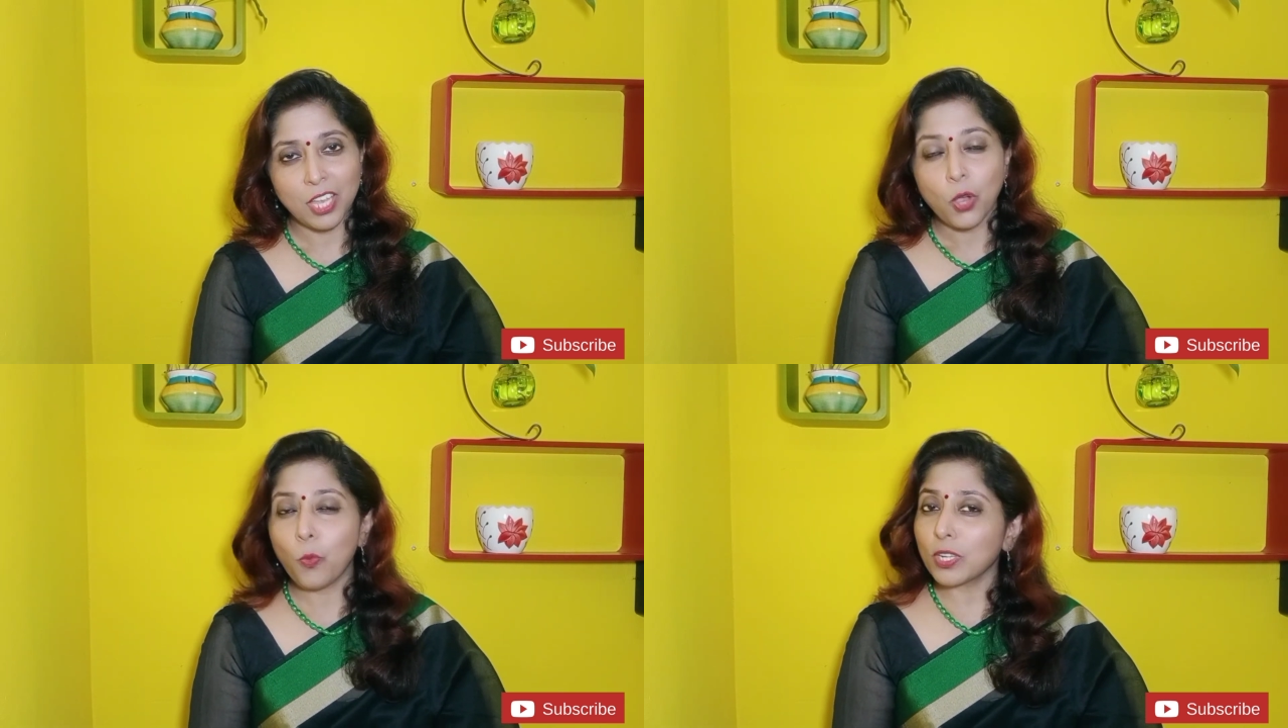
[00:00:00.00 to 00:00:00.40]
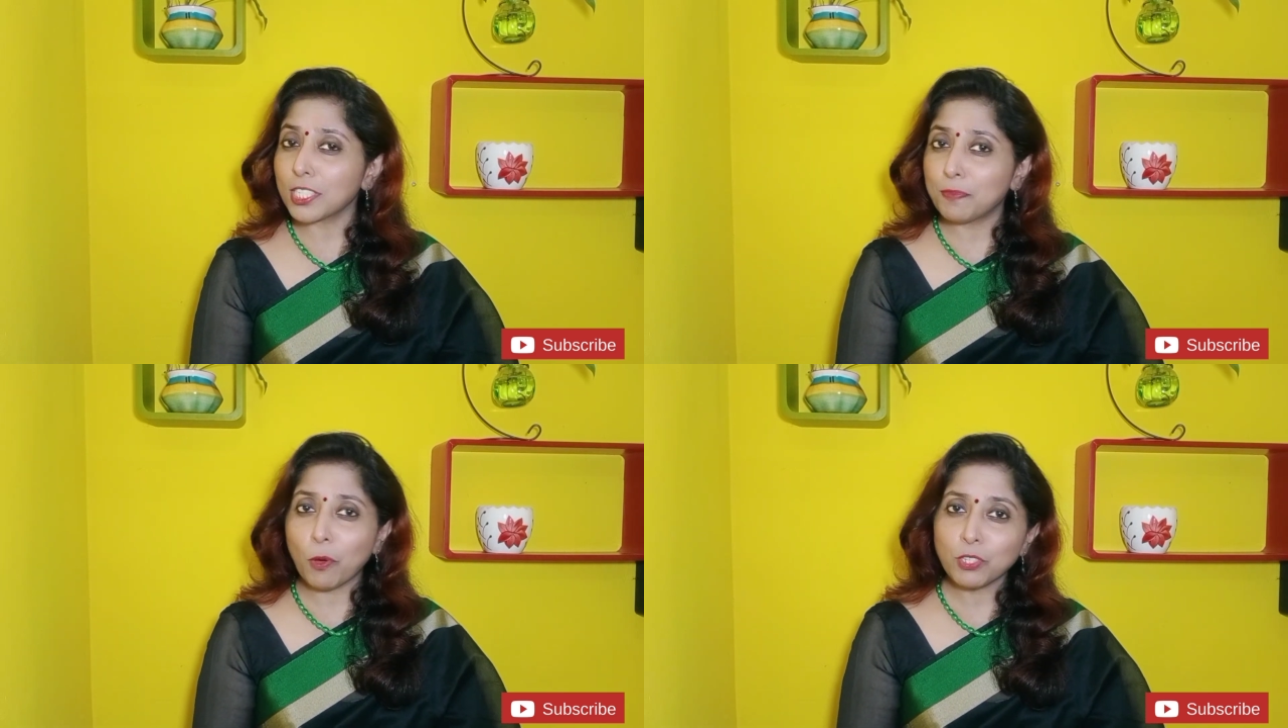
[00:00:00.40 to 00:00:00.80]
What is
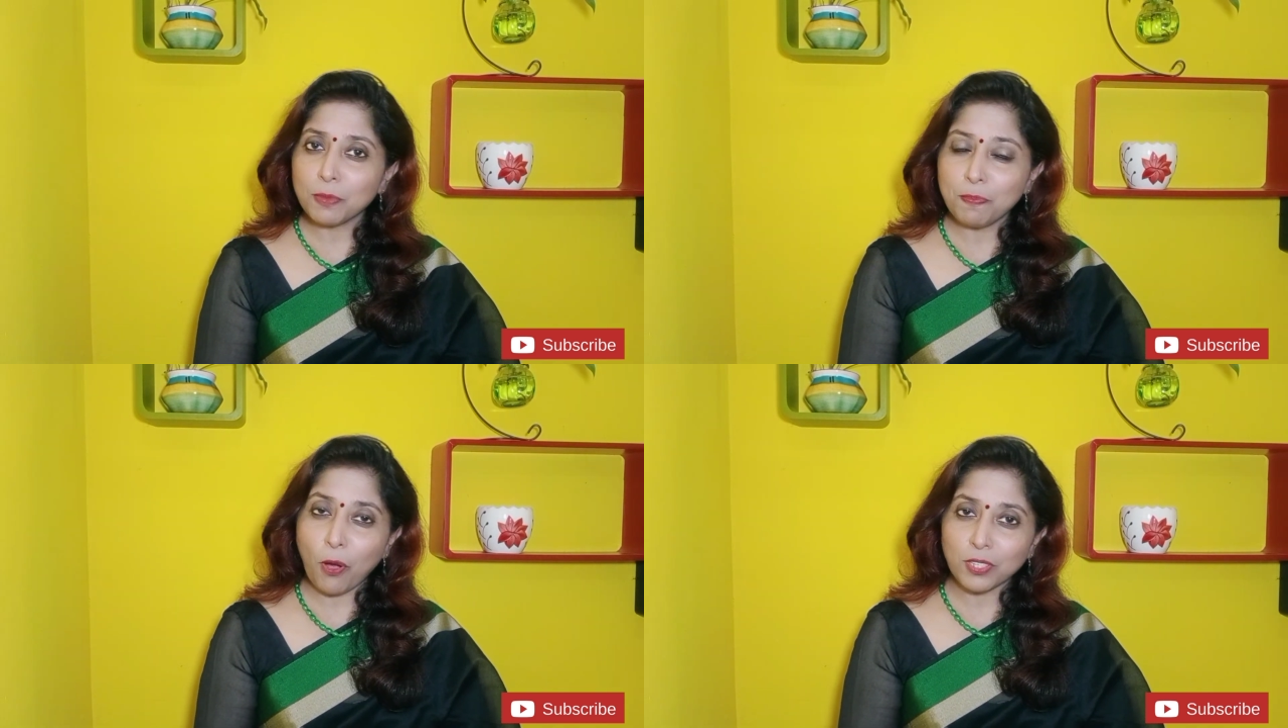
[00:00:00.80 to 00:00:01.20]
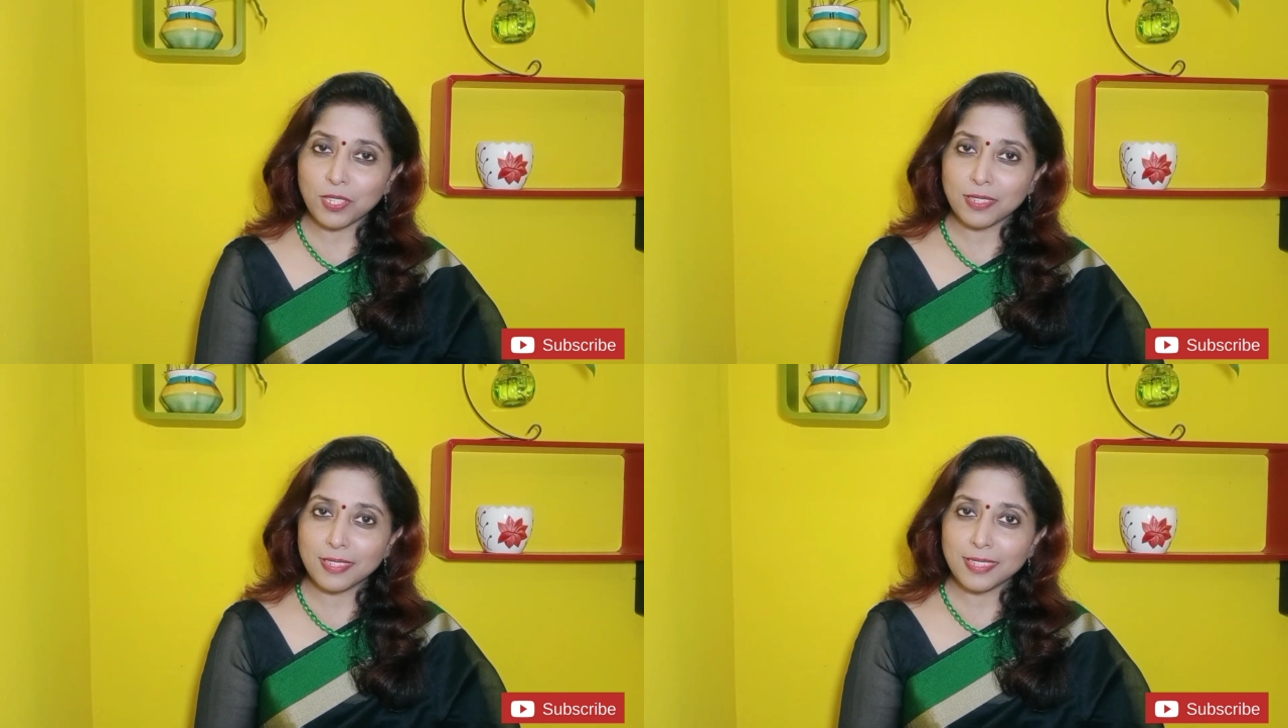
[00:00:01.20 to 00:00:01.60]
most
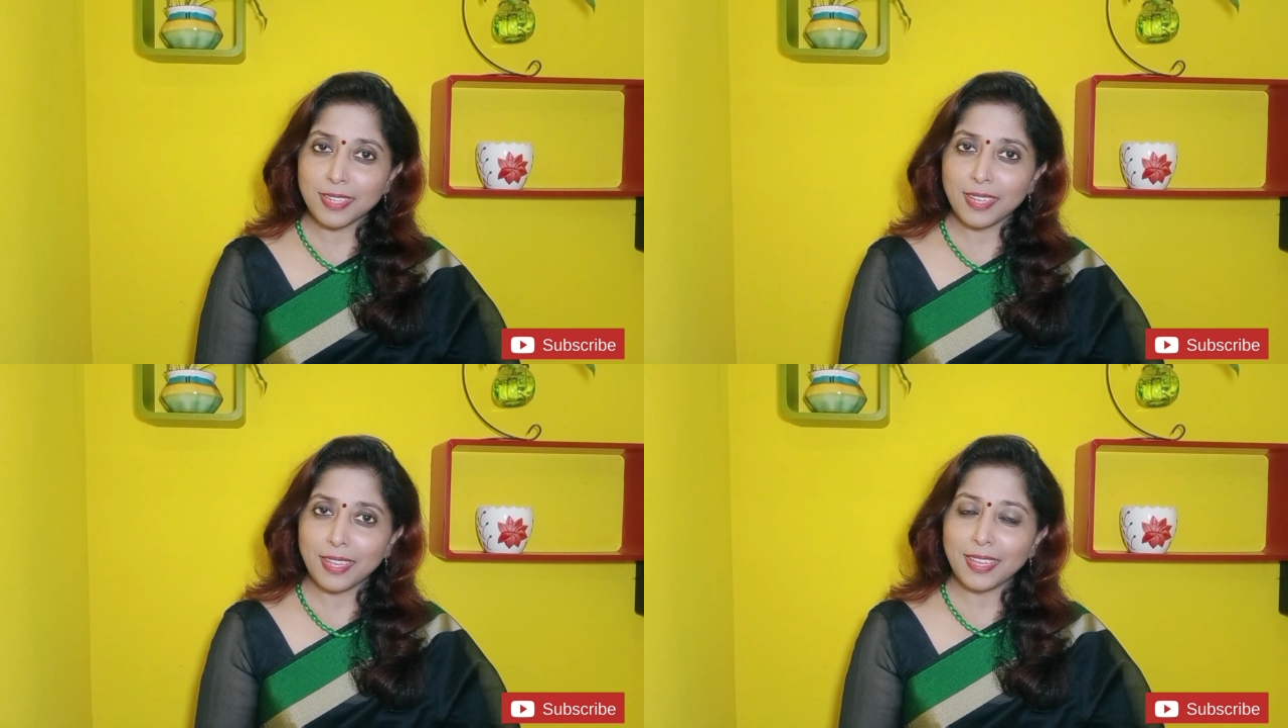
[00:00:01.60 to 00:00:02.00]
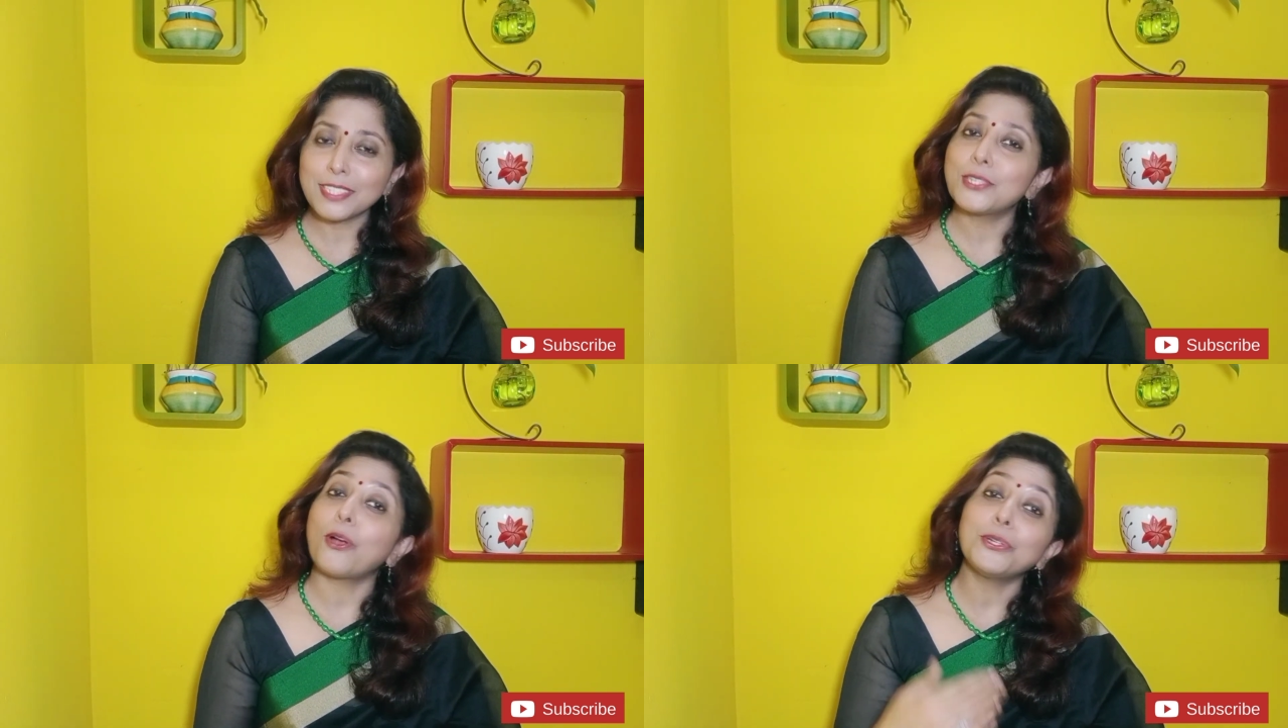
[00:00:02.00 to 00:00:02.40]
important is
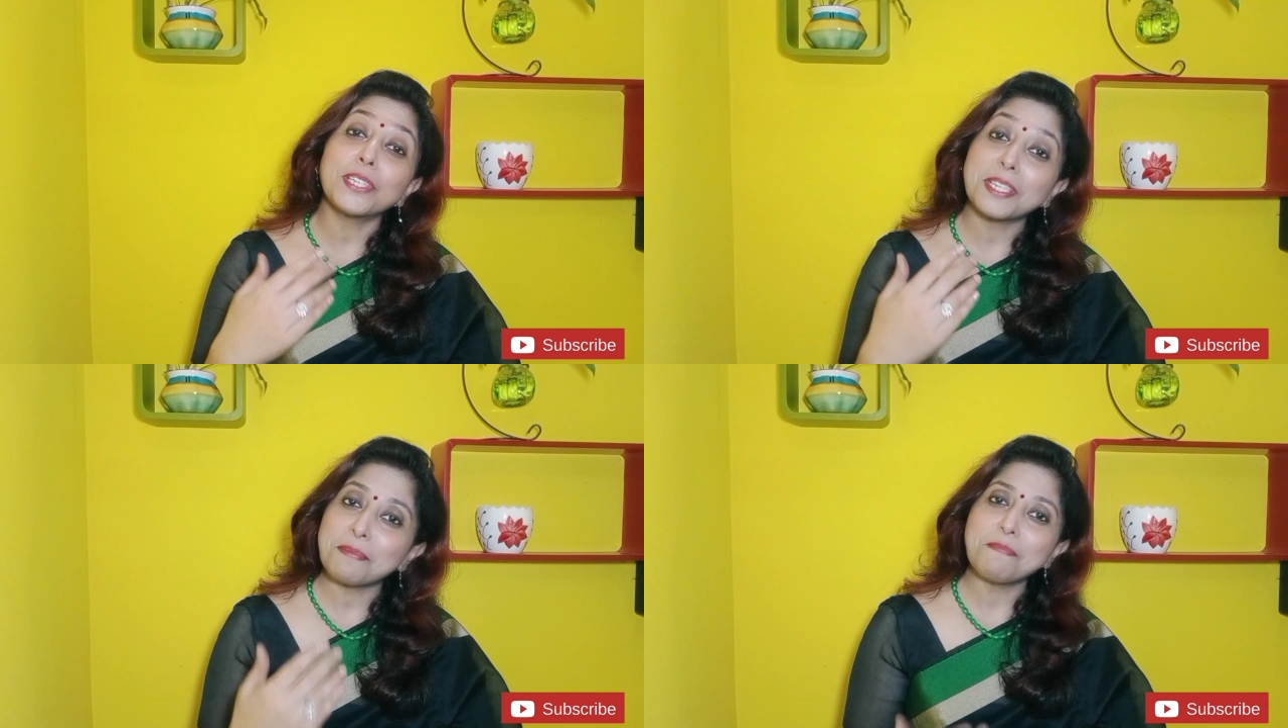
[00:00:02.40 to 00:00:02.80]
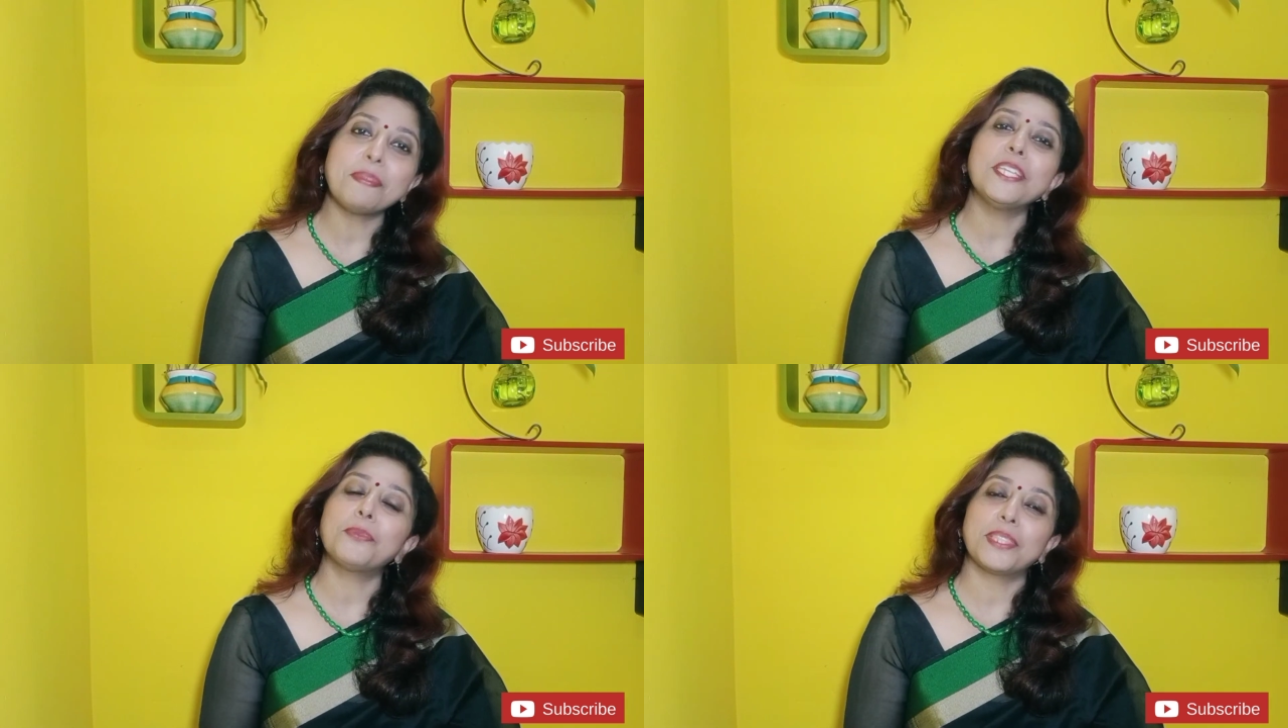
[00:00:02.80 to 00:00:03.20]
not to
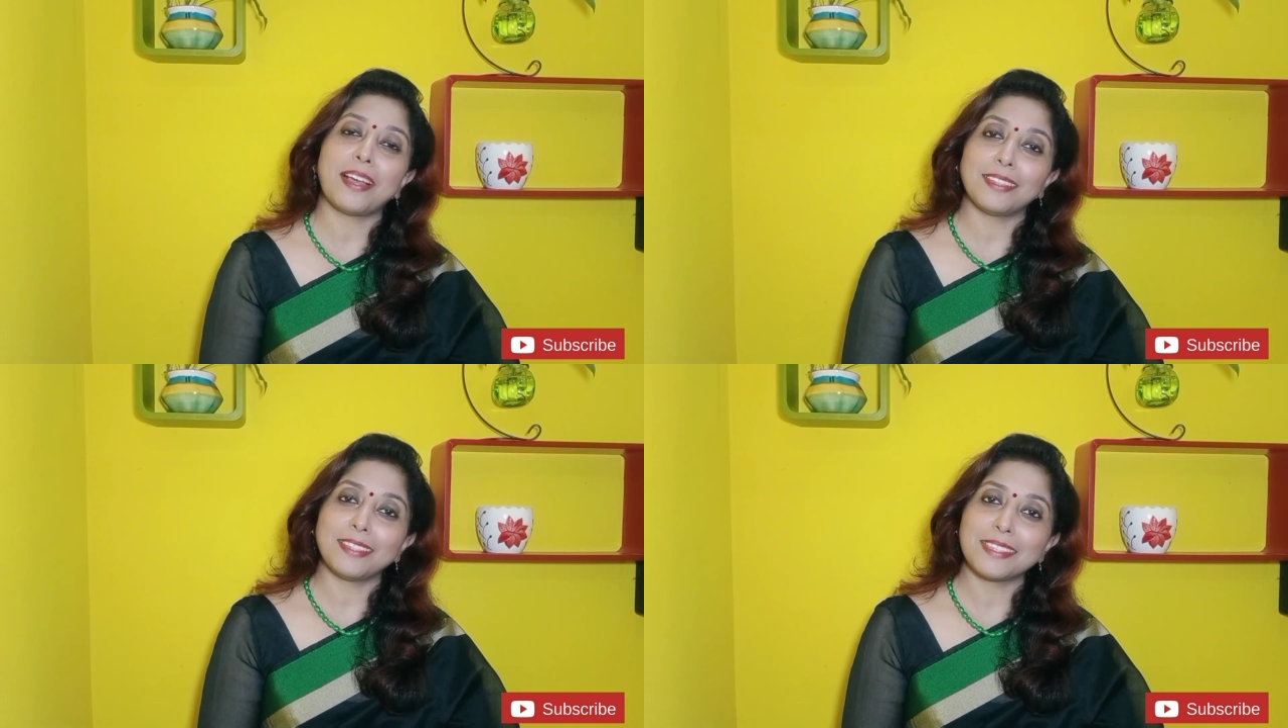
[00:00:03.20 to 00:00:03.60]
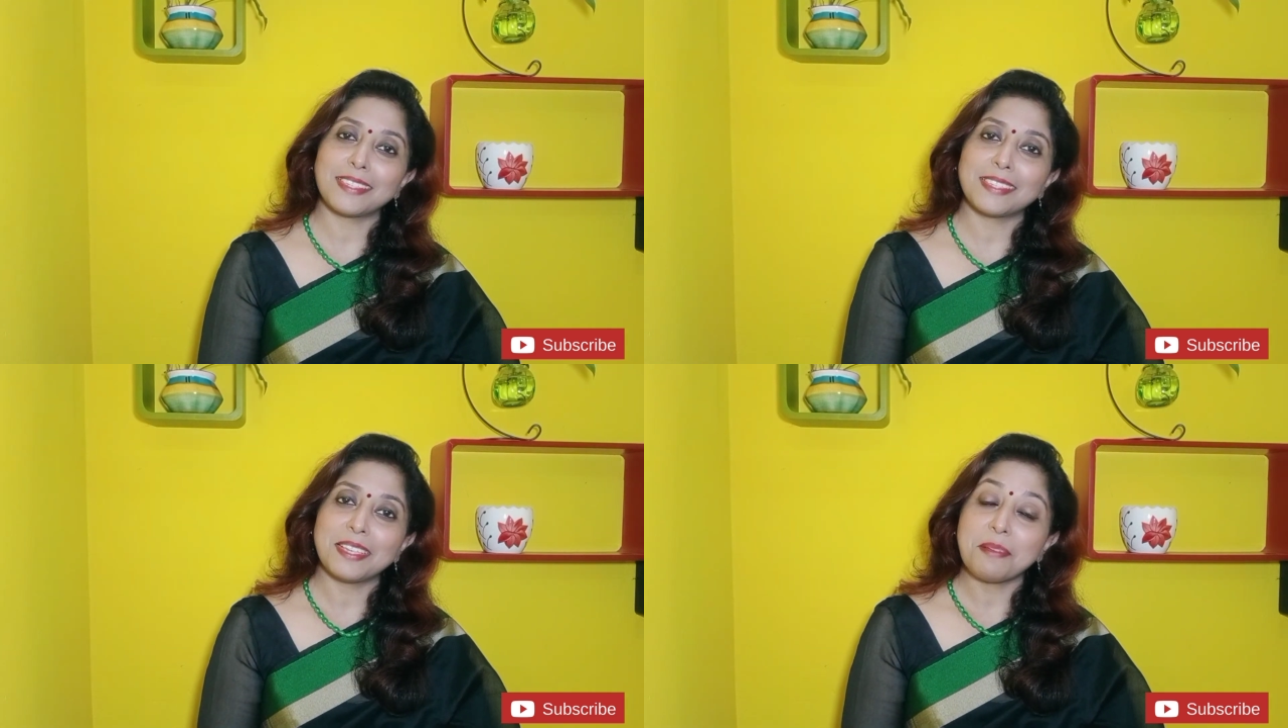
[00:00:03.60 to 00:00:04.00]
compete with others,